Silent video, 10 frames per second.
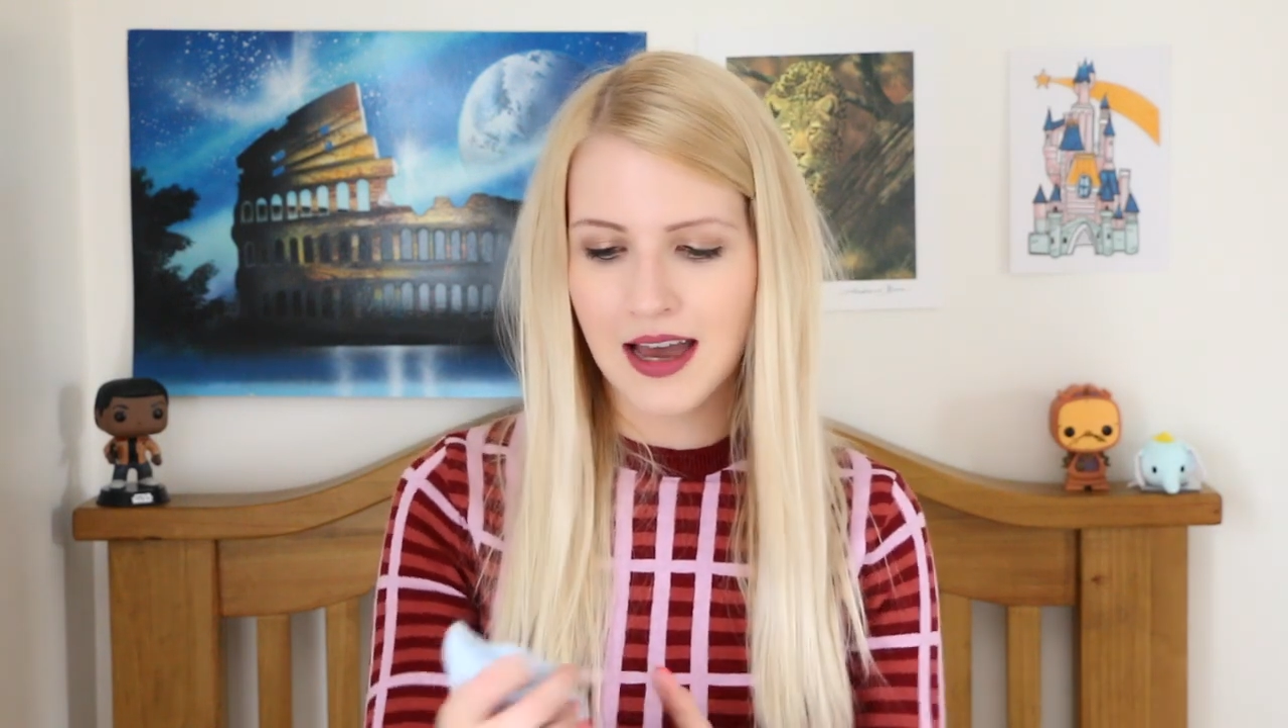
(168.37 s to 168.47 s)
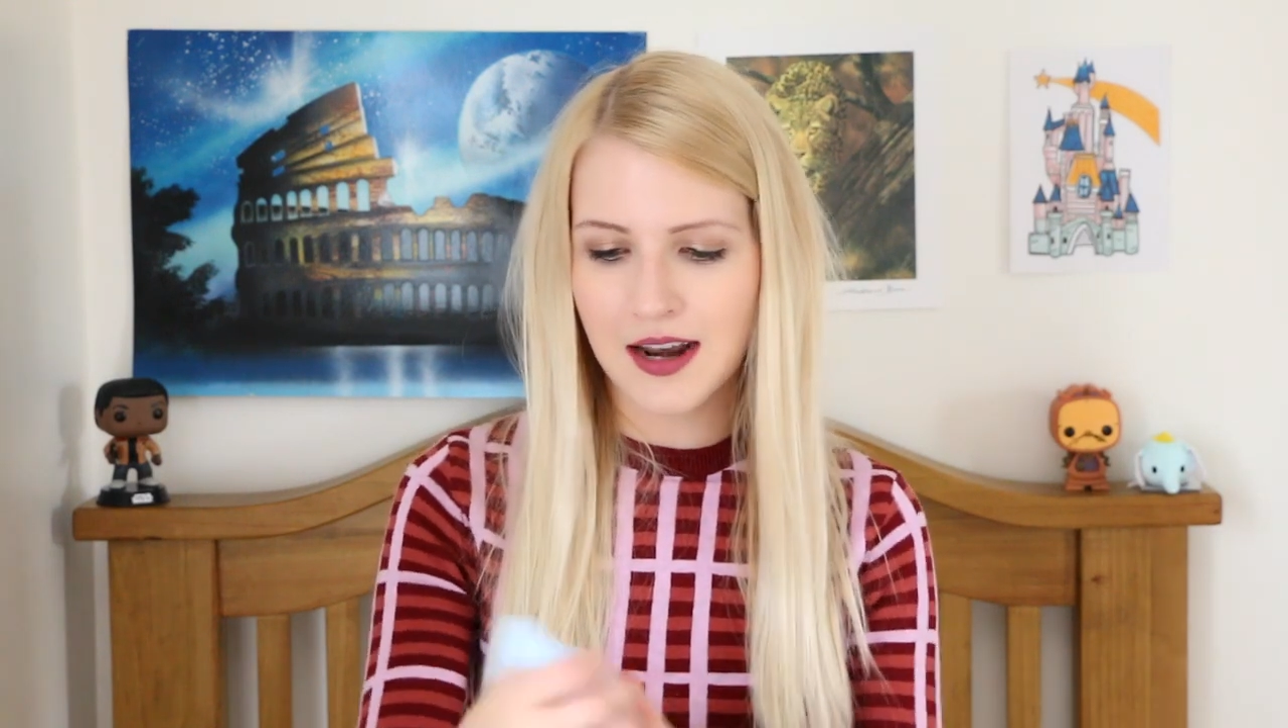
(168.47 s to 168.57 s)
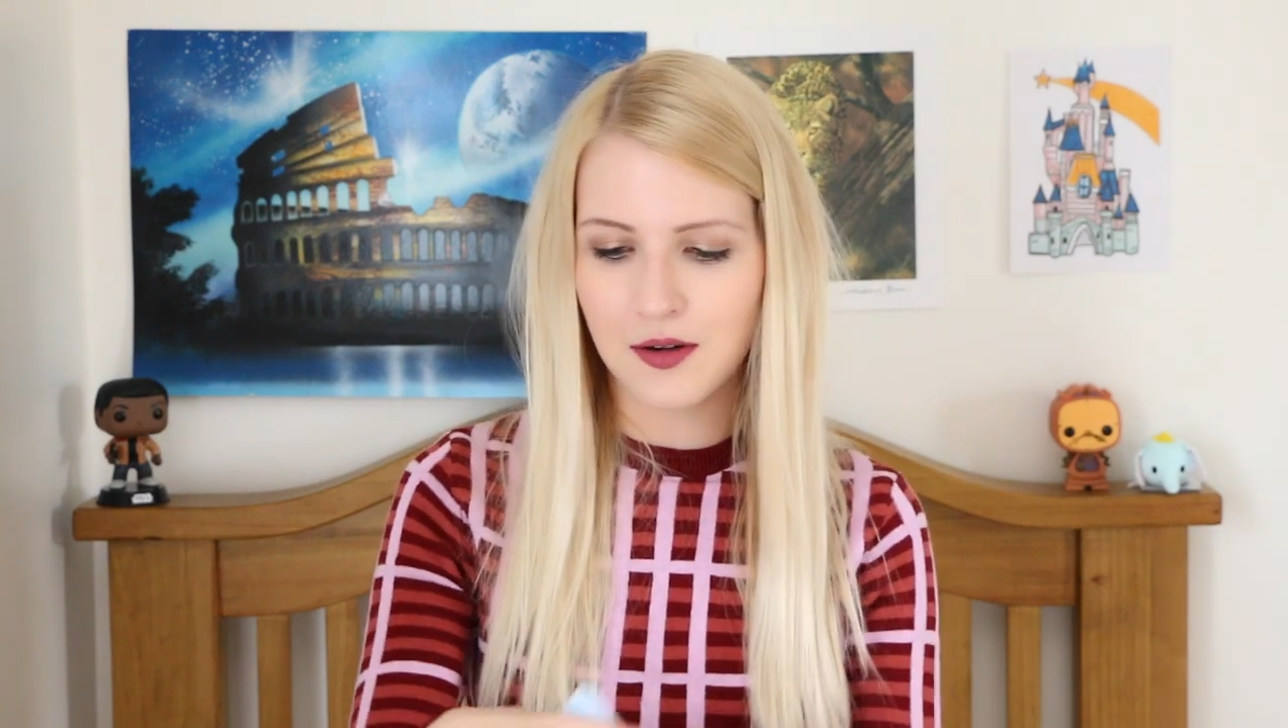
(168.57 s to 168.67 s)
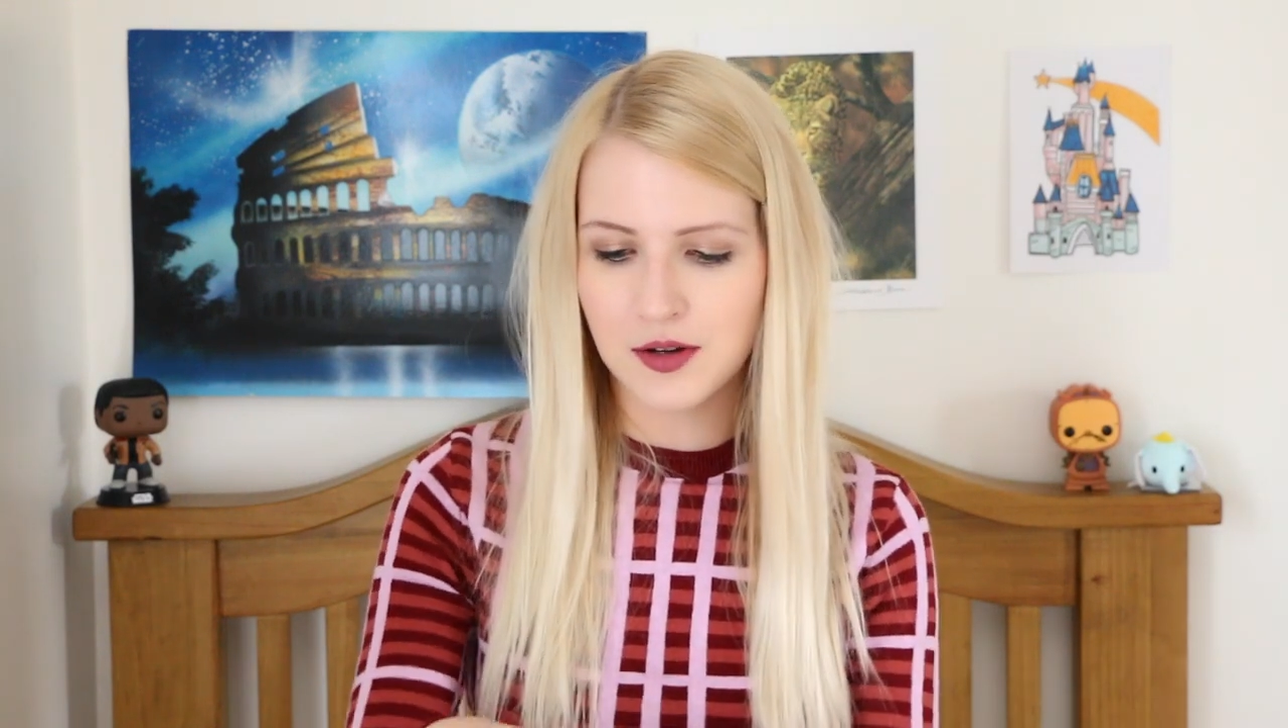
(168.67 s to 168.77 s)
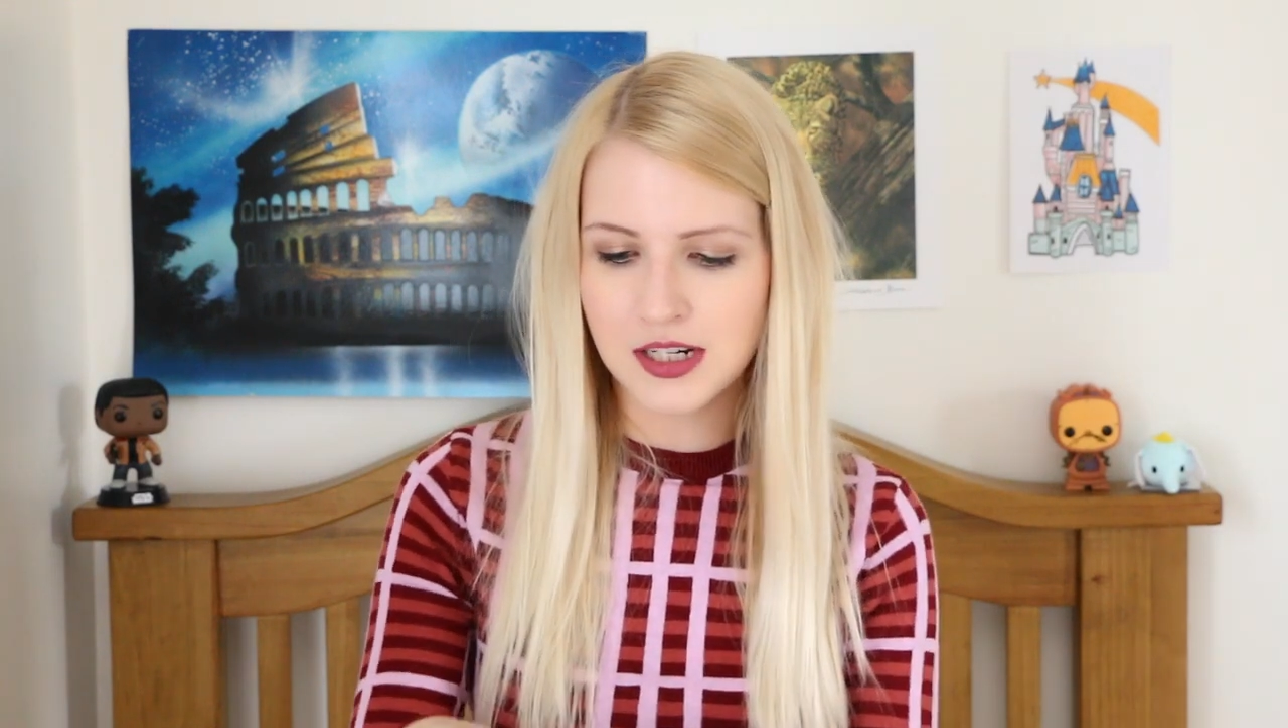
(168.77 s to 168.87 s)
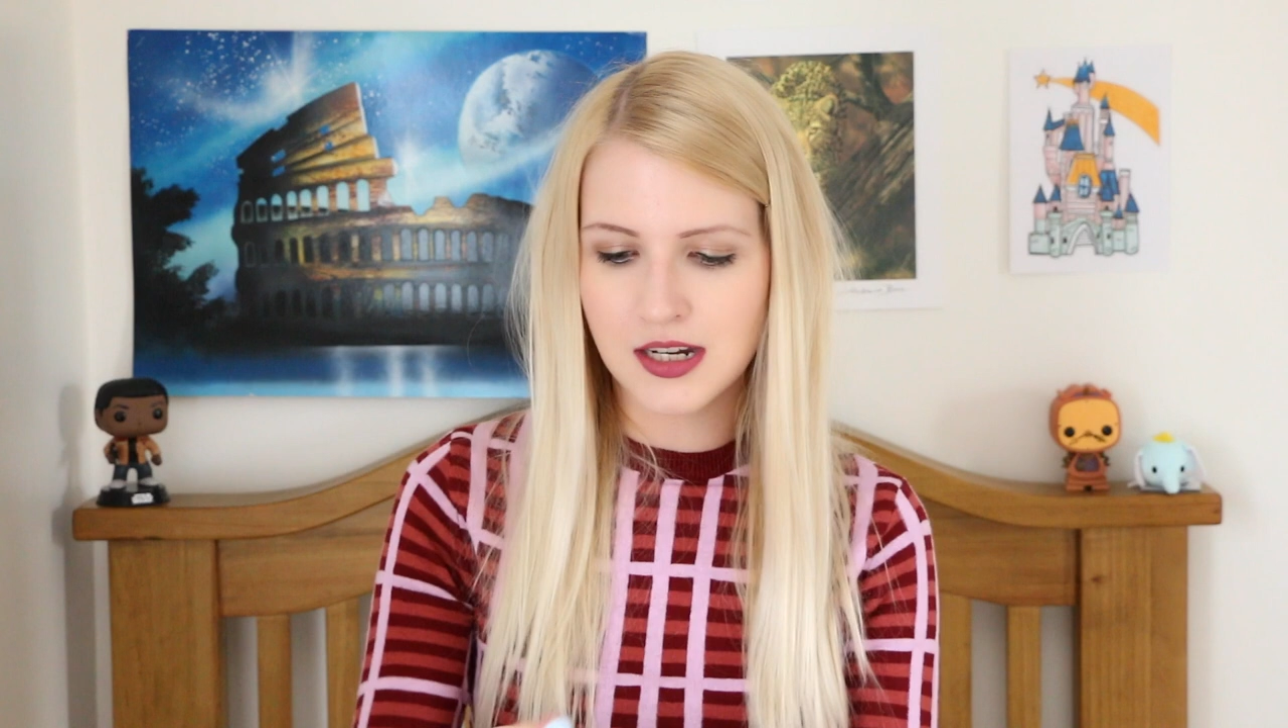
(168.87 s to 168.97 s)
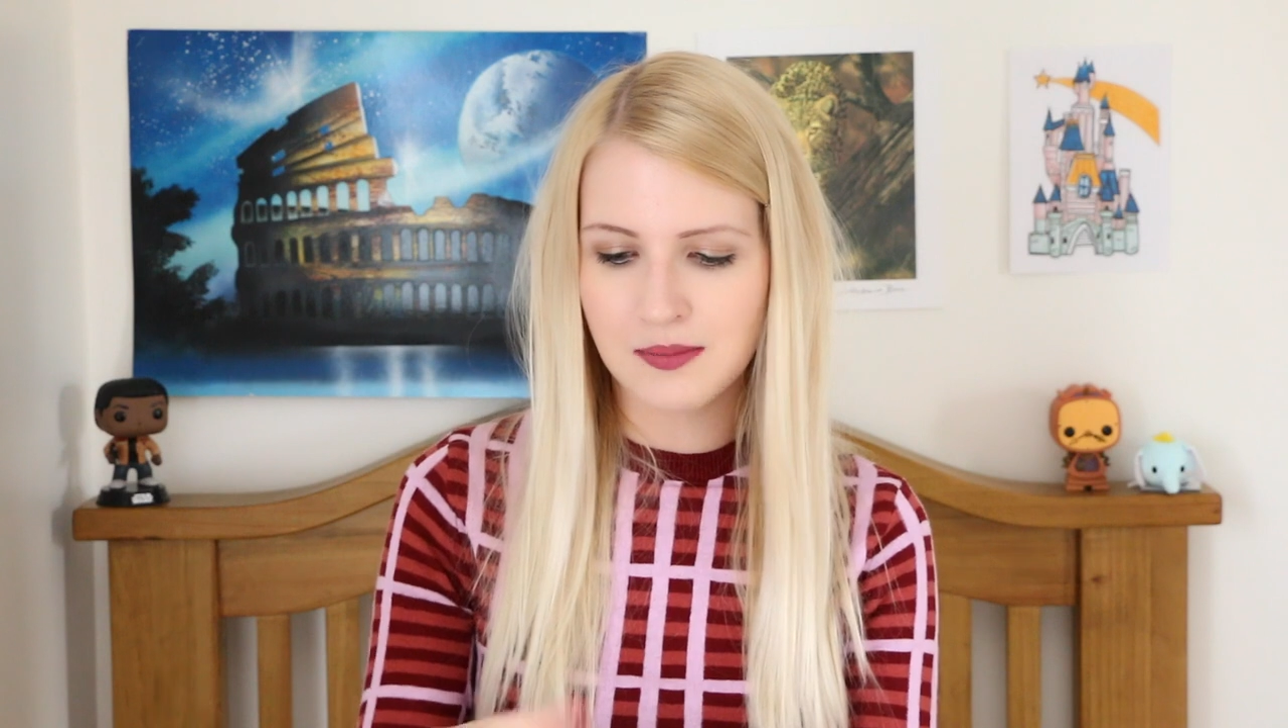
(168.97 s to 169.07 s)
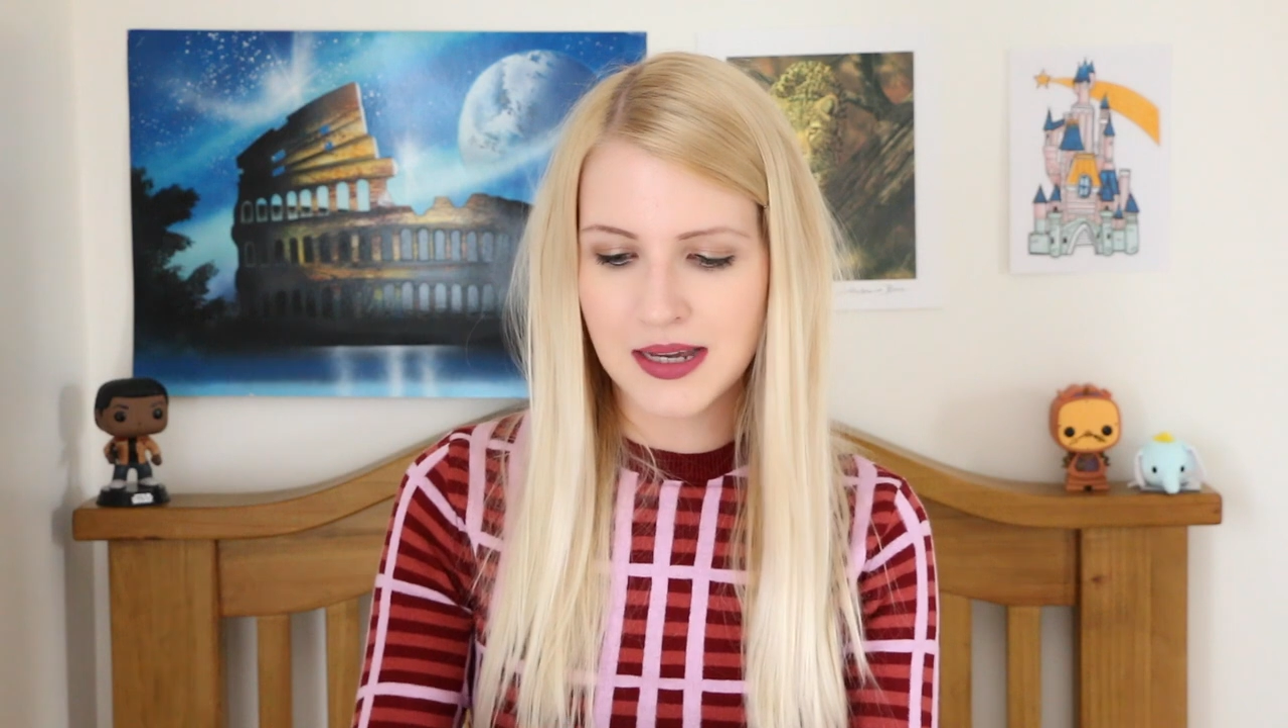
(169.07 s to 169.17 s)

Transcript: and I ordered it